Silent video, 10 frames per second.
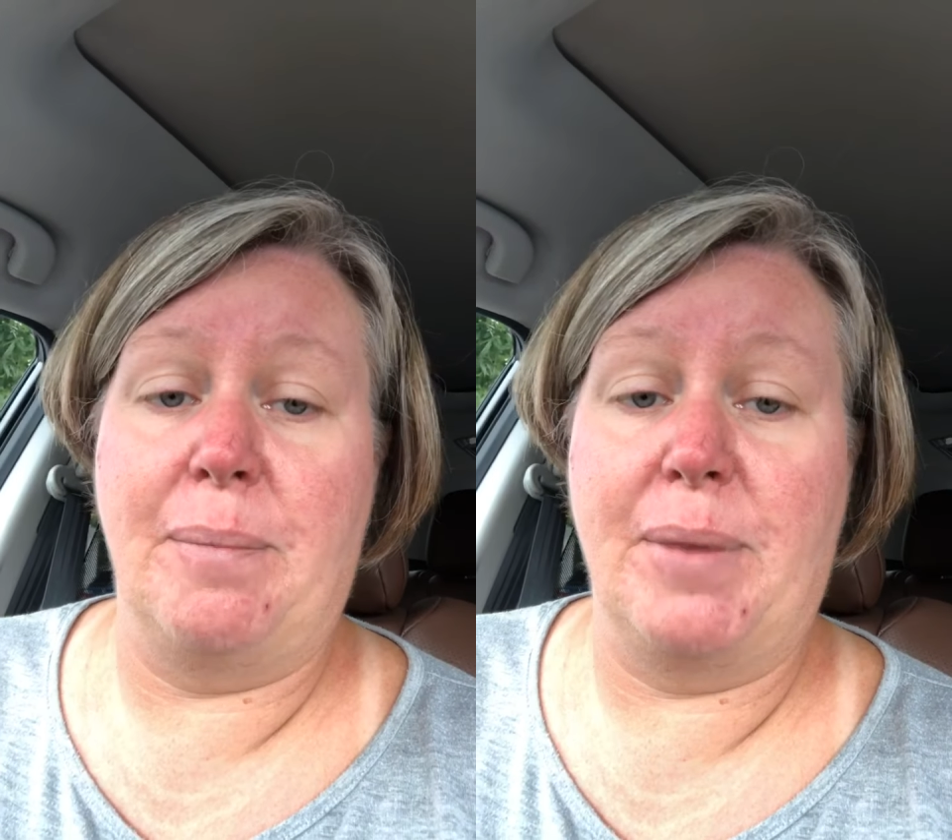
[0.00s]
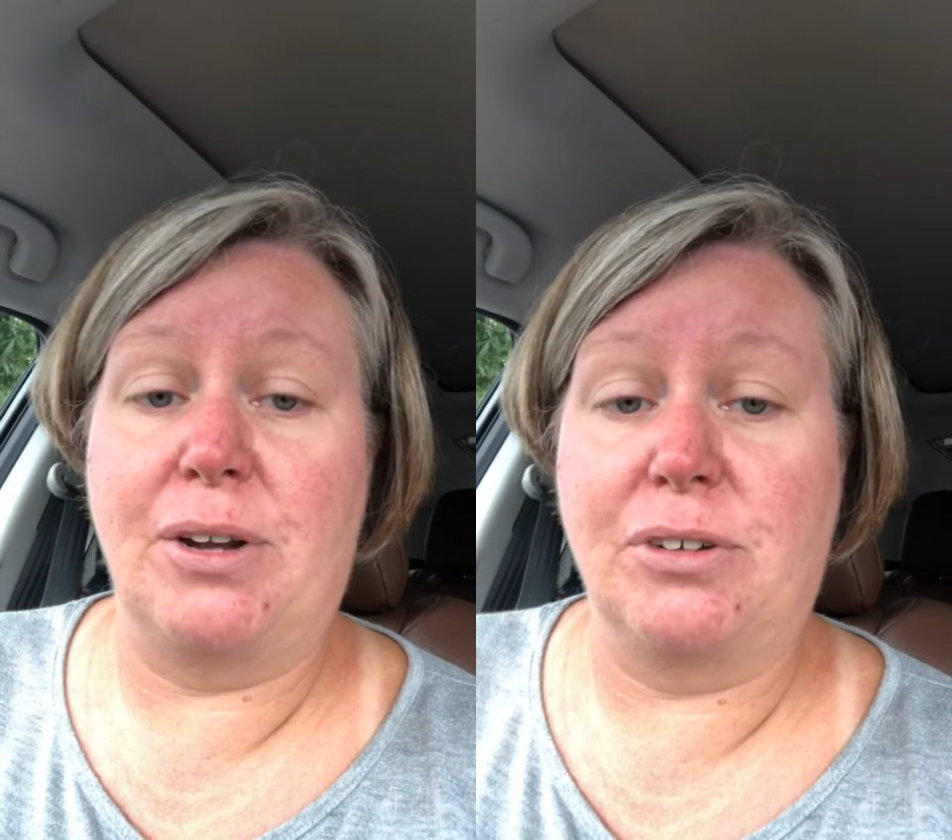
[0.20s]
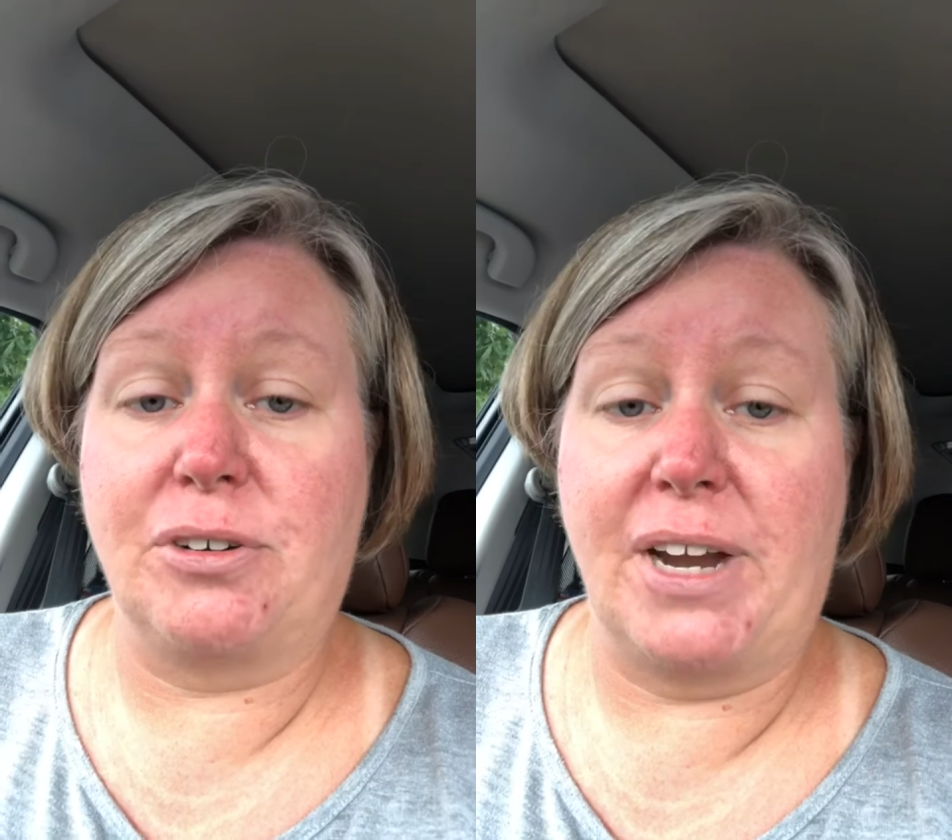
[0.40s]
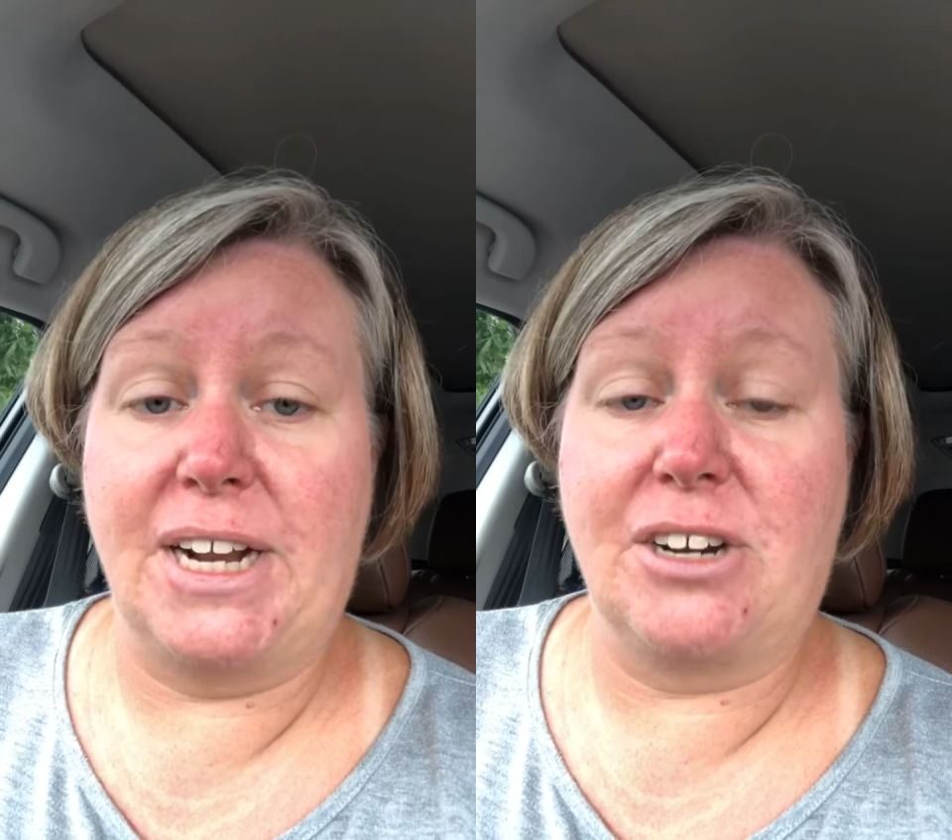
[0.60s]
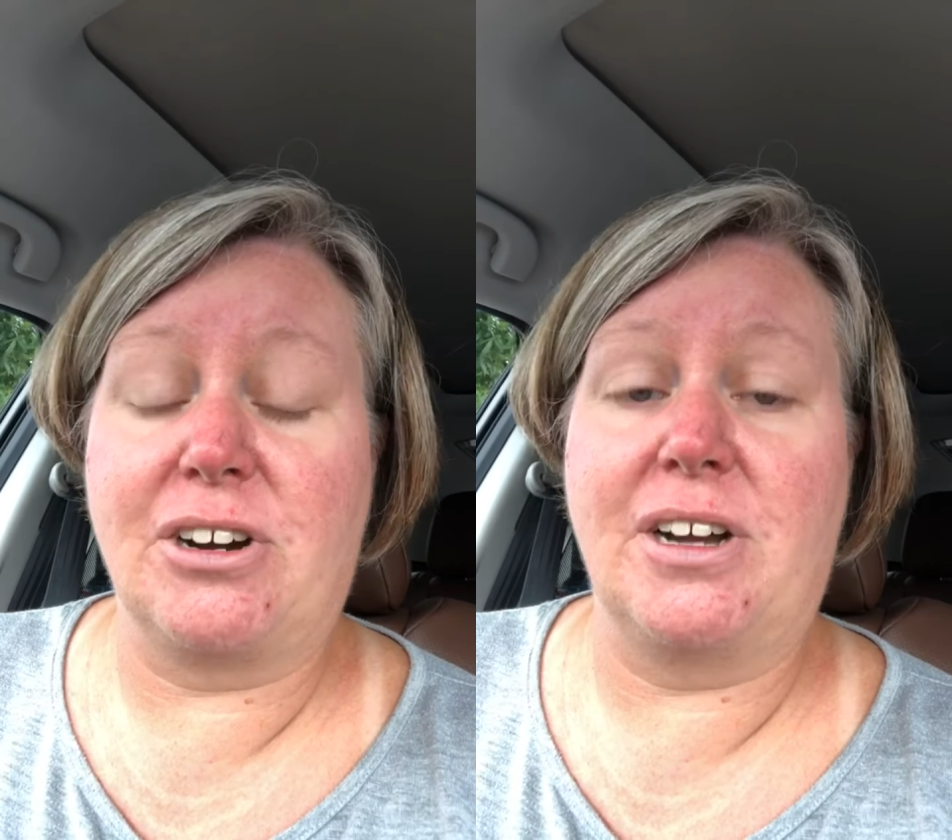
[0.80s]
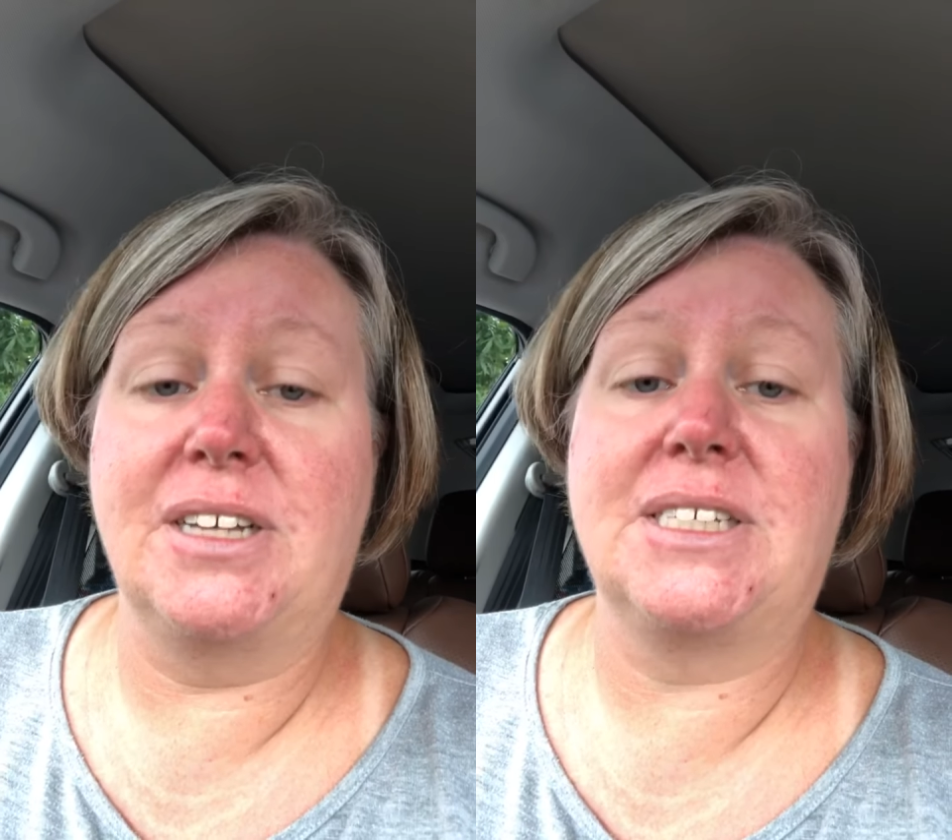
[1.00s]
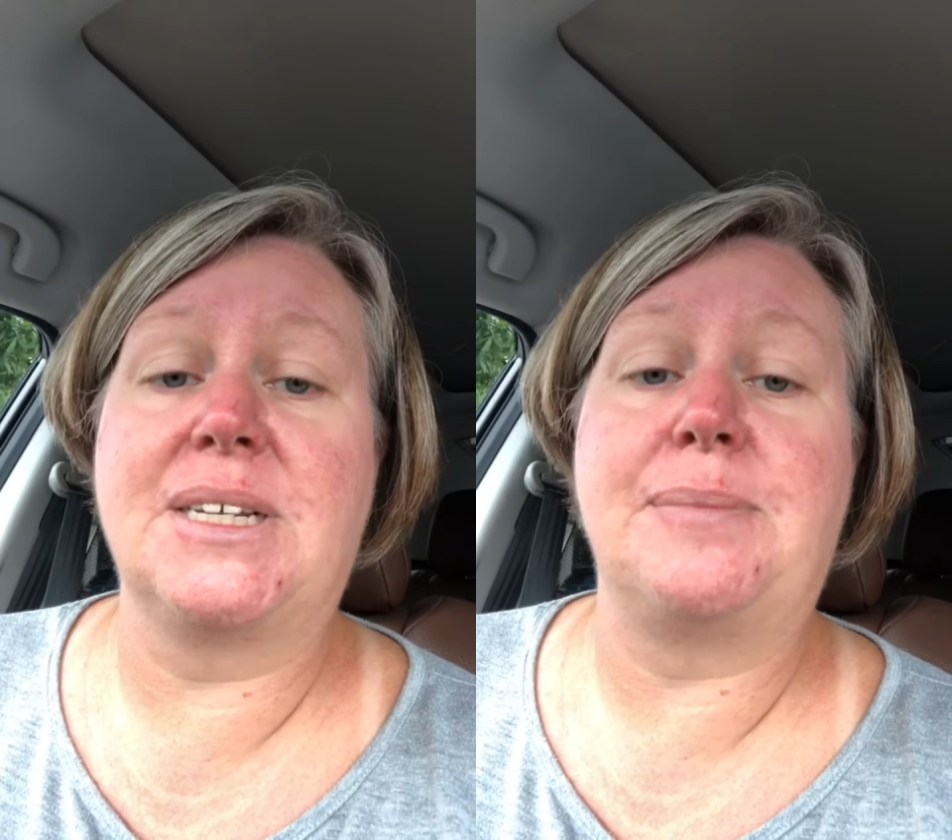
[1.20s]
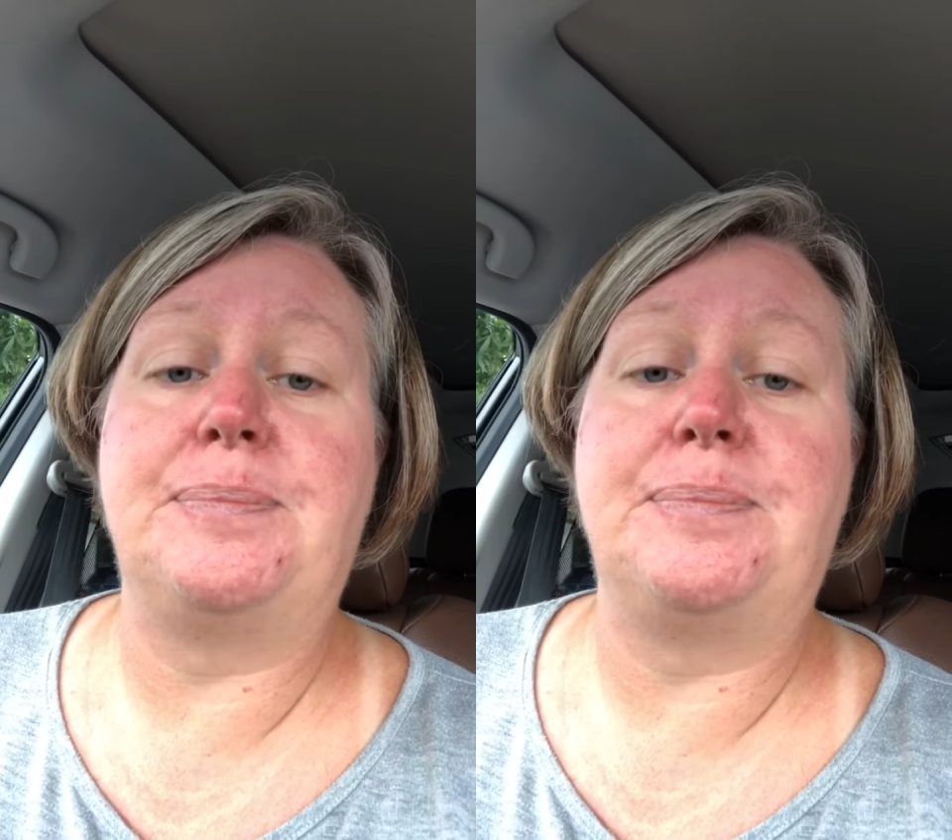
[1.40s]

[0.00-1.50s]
metal grate across,